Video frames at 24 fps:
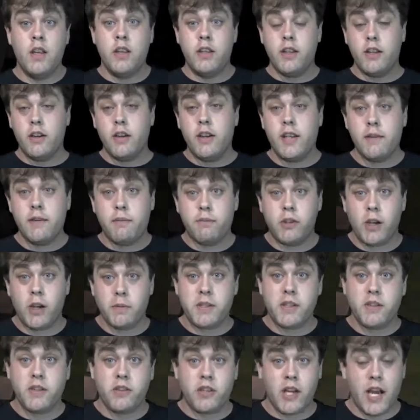You got to give
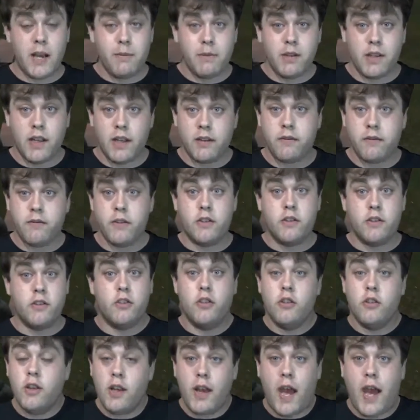props to Shyamalan for
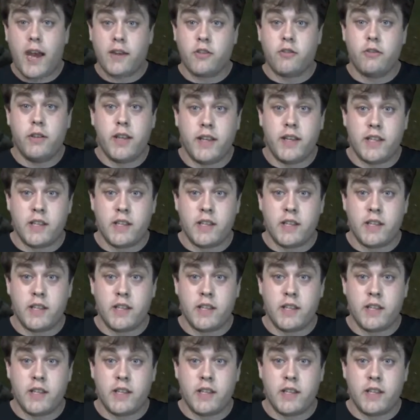actually